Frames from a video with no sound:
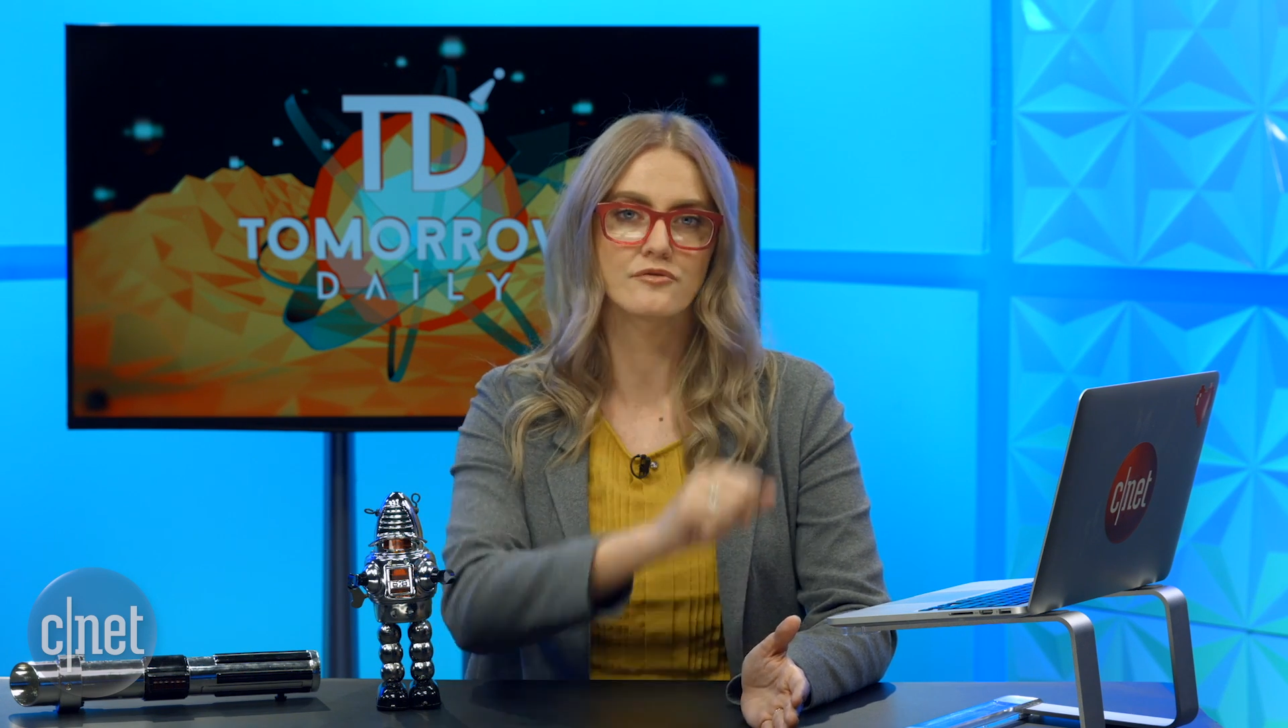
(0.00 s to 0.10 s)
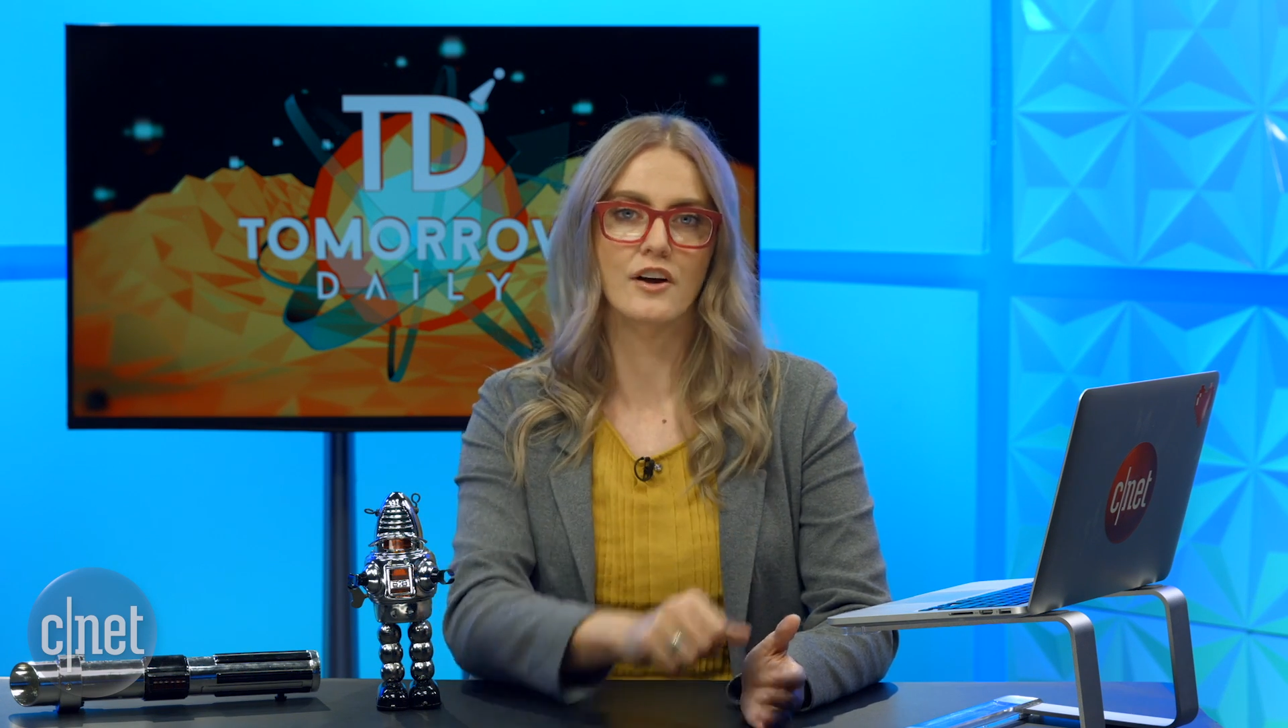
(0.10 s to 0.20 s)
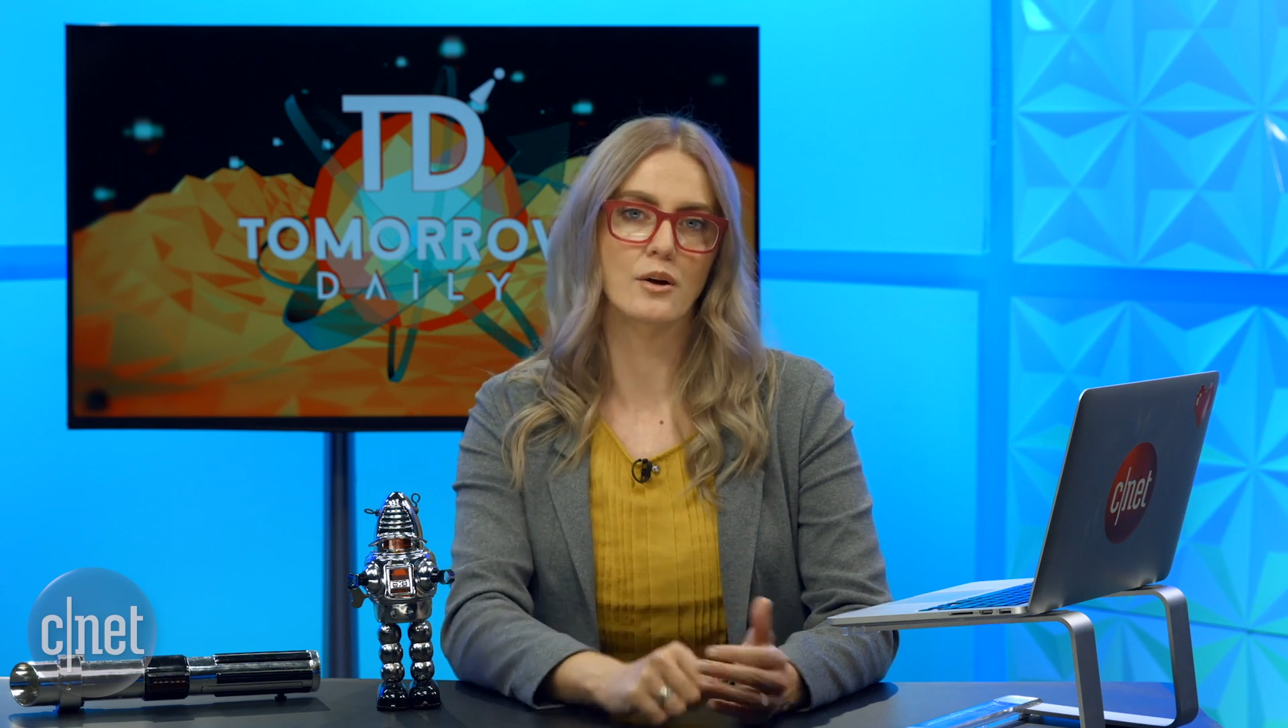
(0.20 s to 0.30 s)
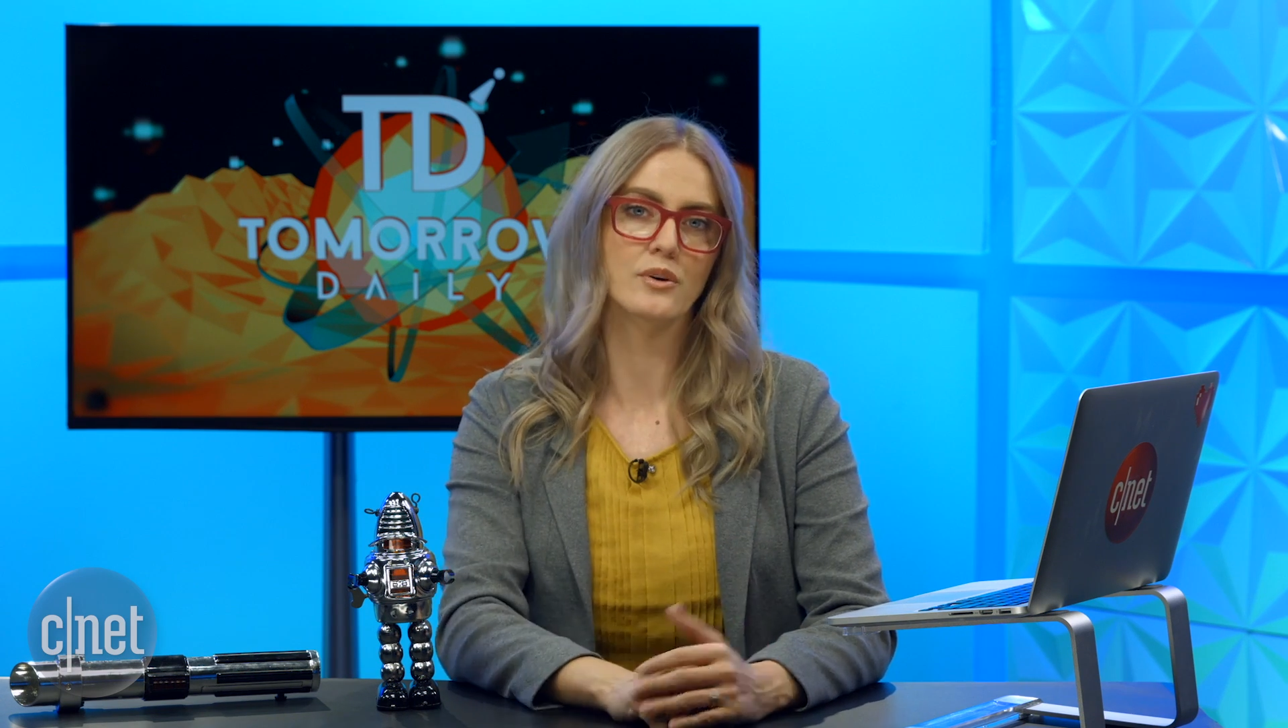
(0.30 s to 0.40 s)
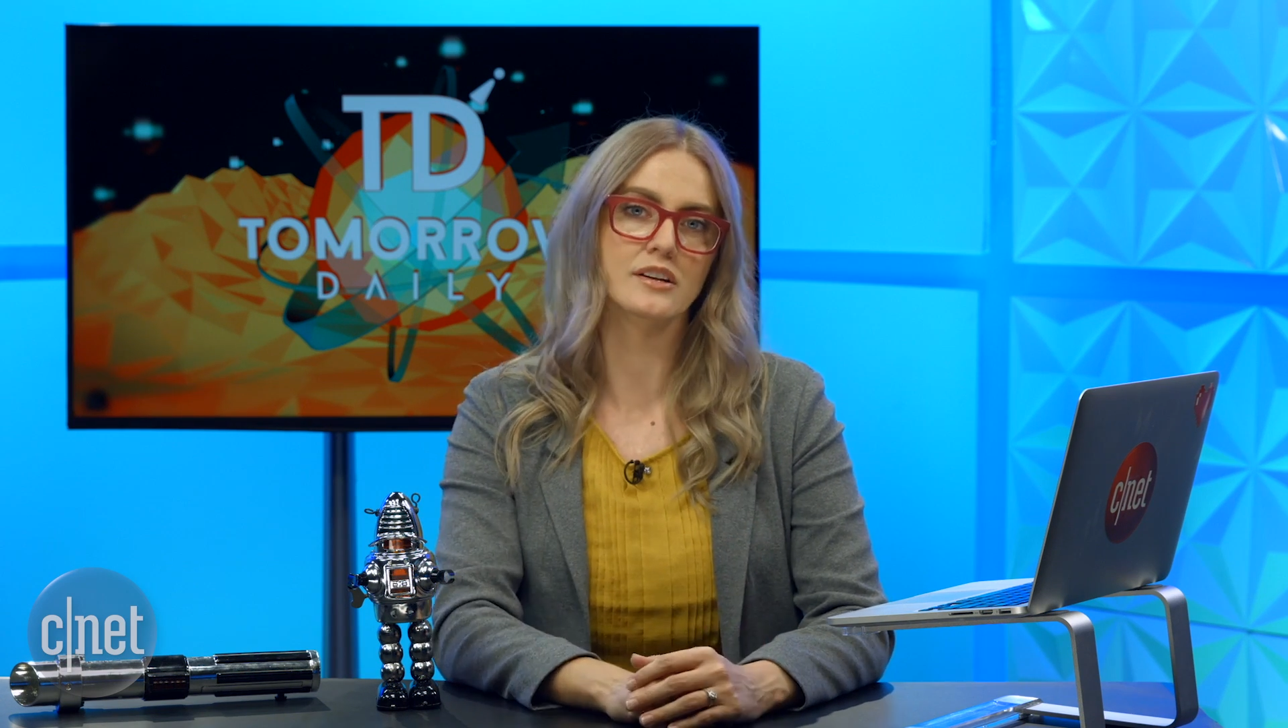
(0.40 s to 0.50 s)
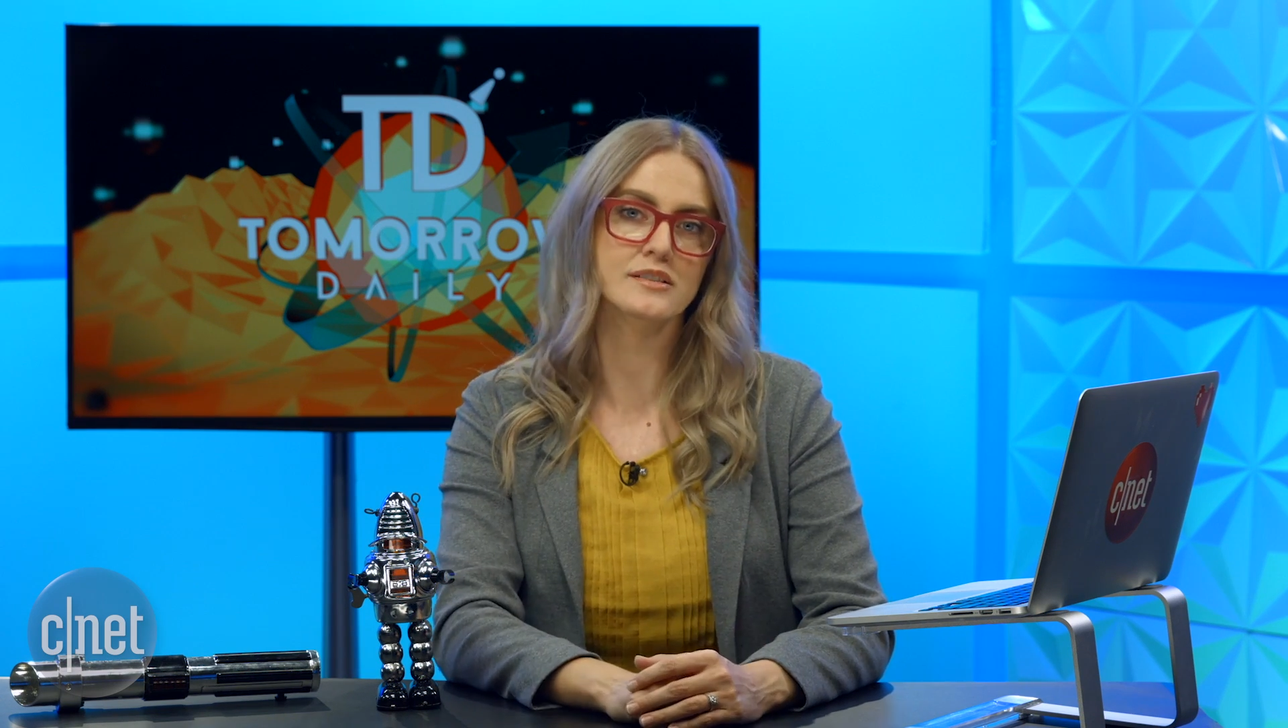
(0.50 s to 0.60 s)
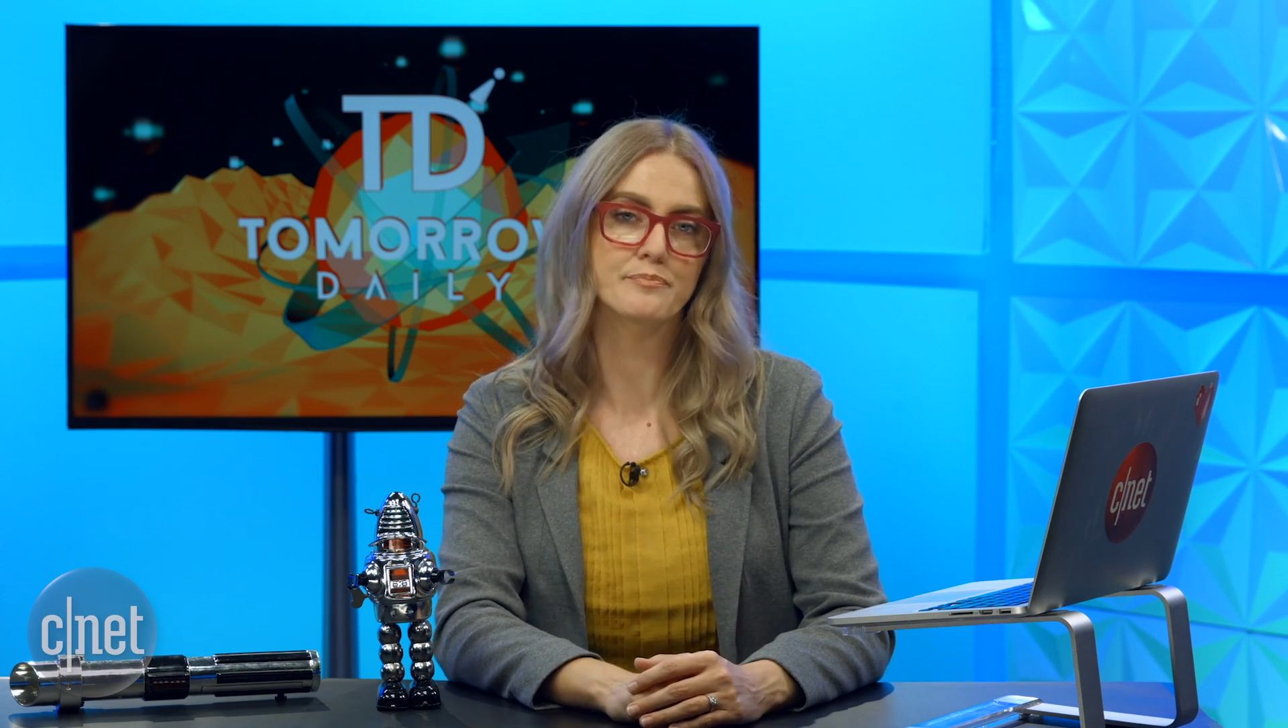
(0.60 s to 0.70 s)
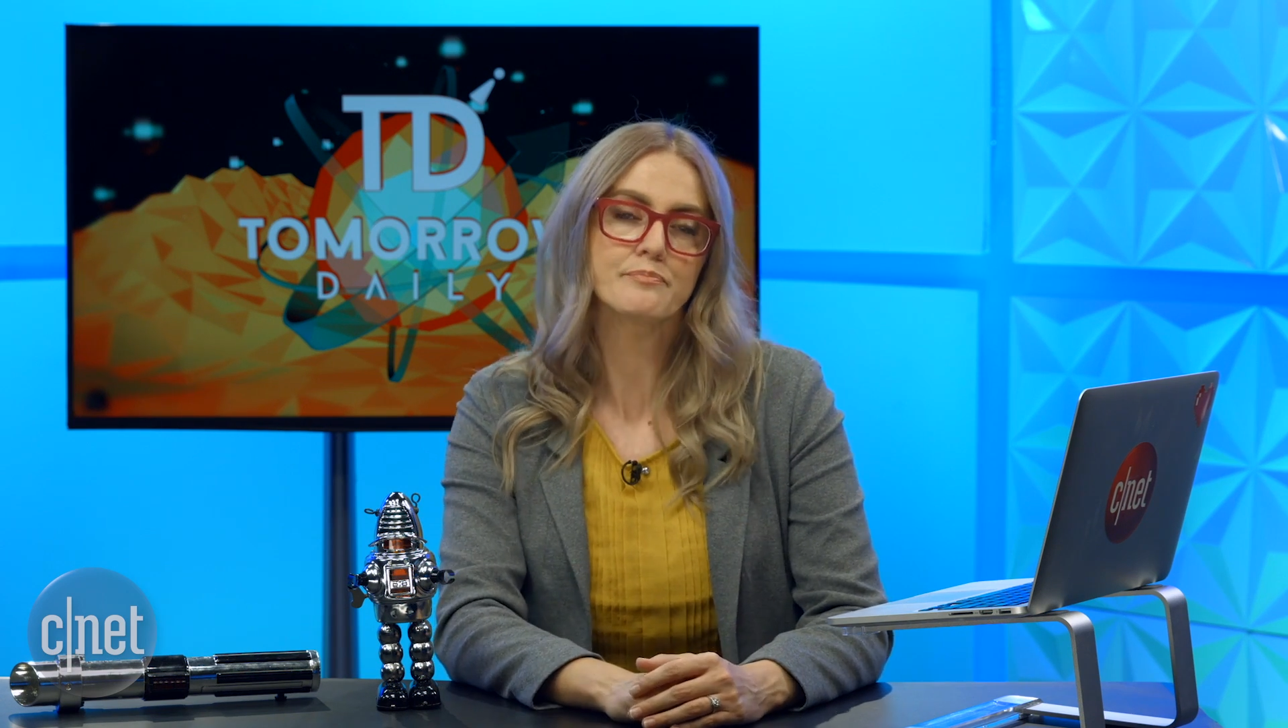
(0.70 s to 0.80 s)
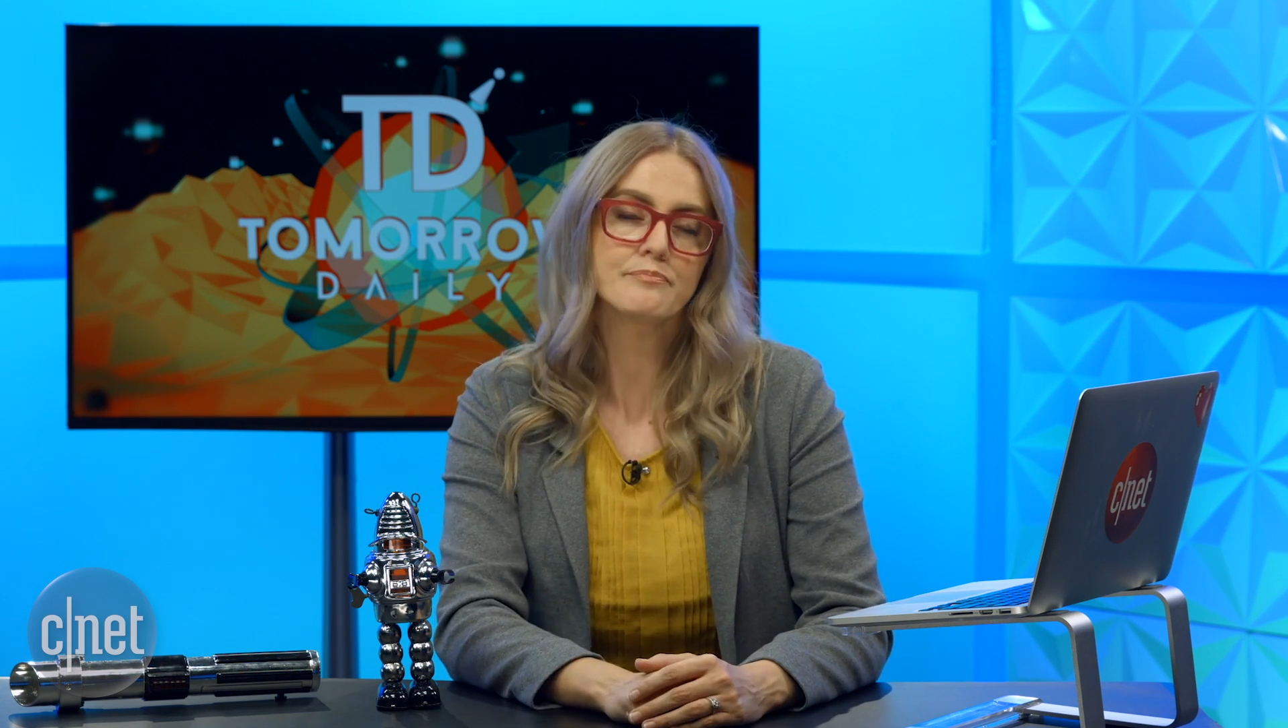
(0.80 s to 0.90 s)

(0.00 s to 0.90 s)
fireworks